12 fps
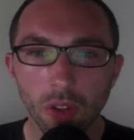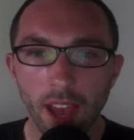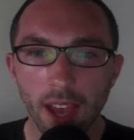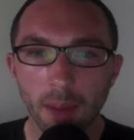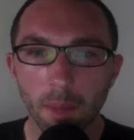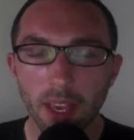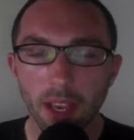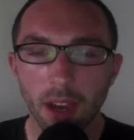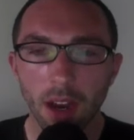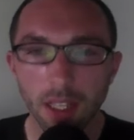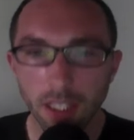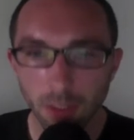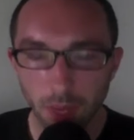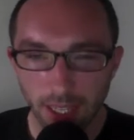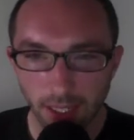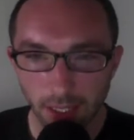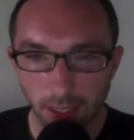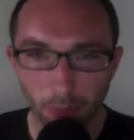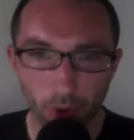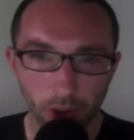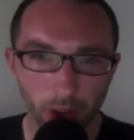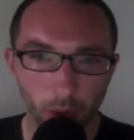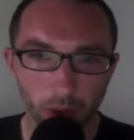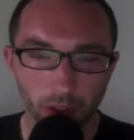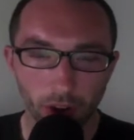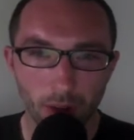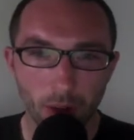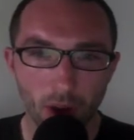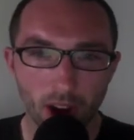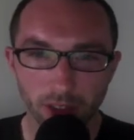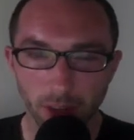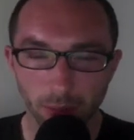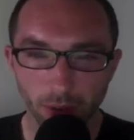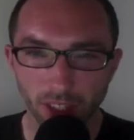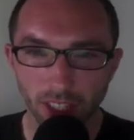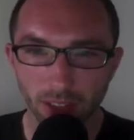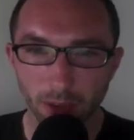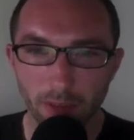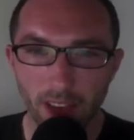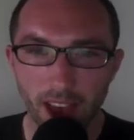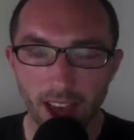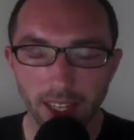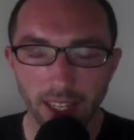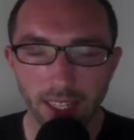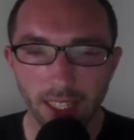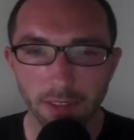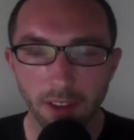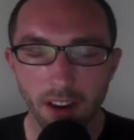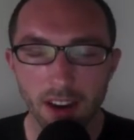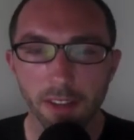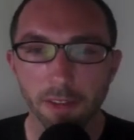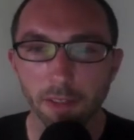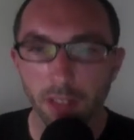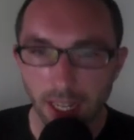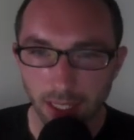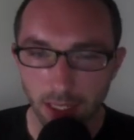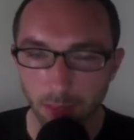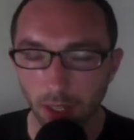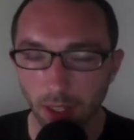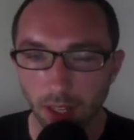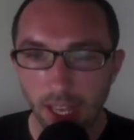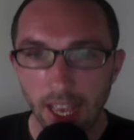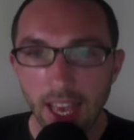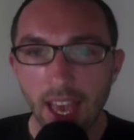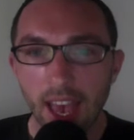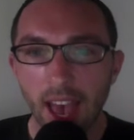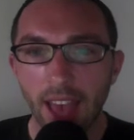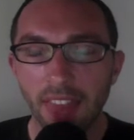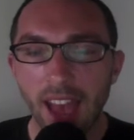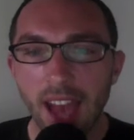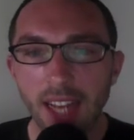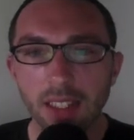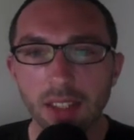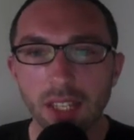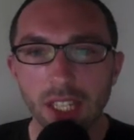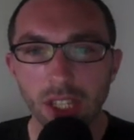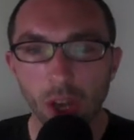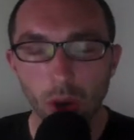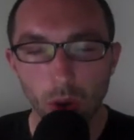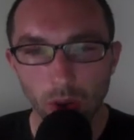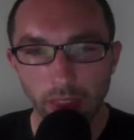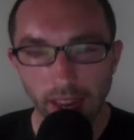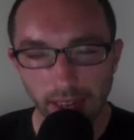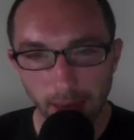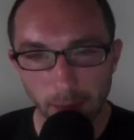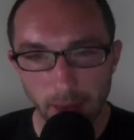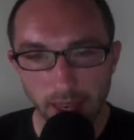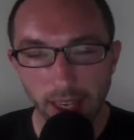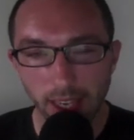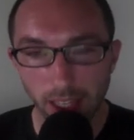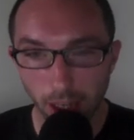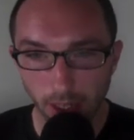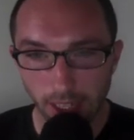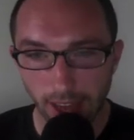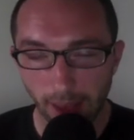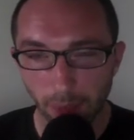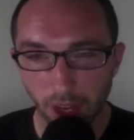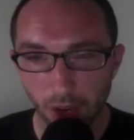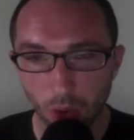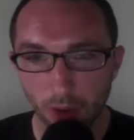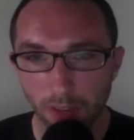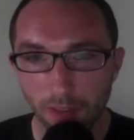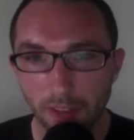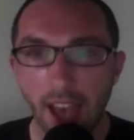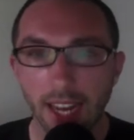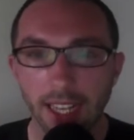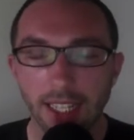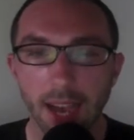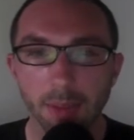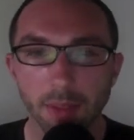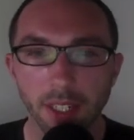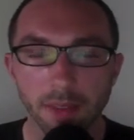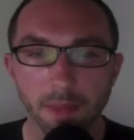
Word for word: that because we can support it with carbohydrate, protein, or fat, it is very flexible. And that is the zone that can be keto adapted or fat adapted.